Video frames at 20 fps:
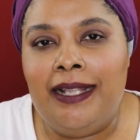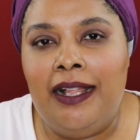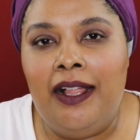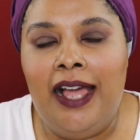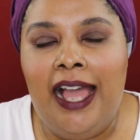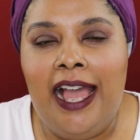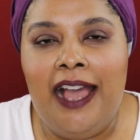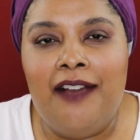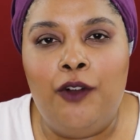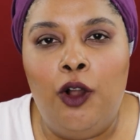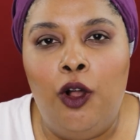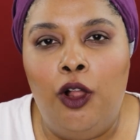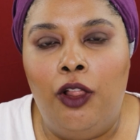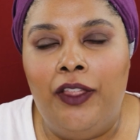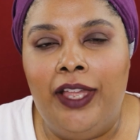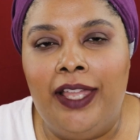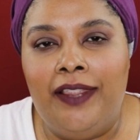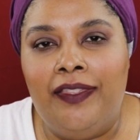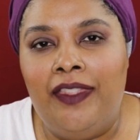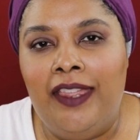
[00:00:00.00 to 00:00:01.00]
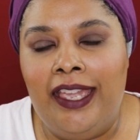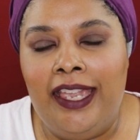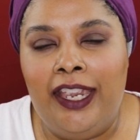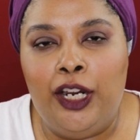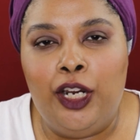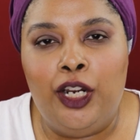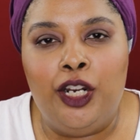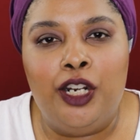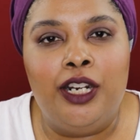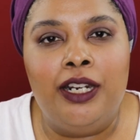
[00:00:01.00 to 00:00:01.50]
I'll have all that
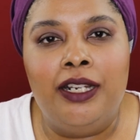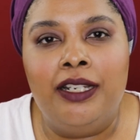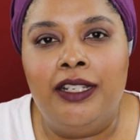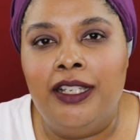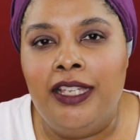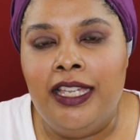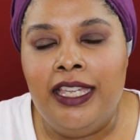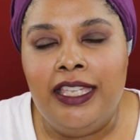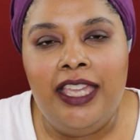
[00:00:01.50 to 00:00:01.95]
there.